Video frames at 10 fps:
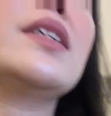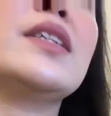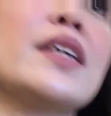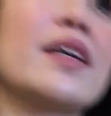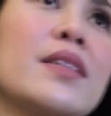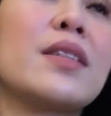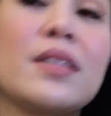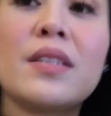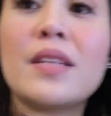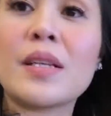
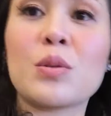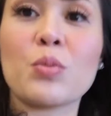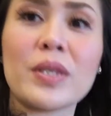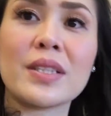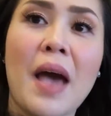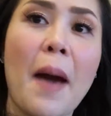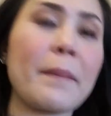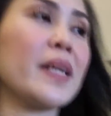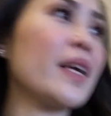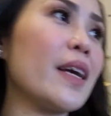Yes, that's what's
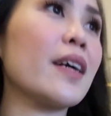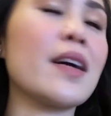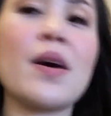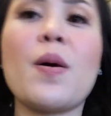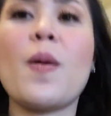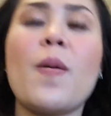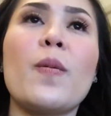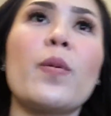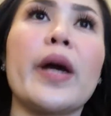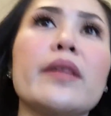happening
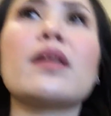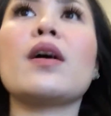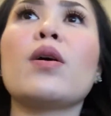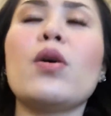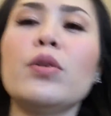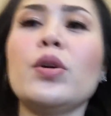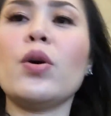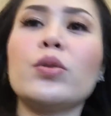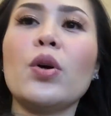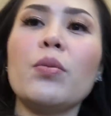right now. Oh
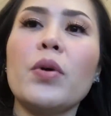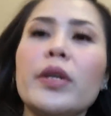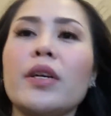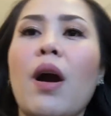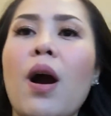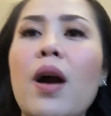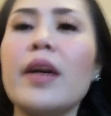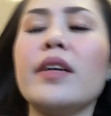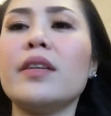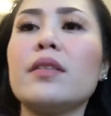no, no more
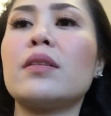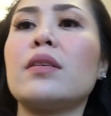cart.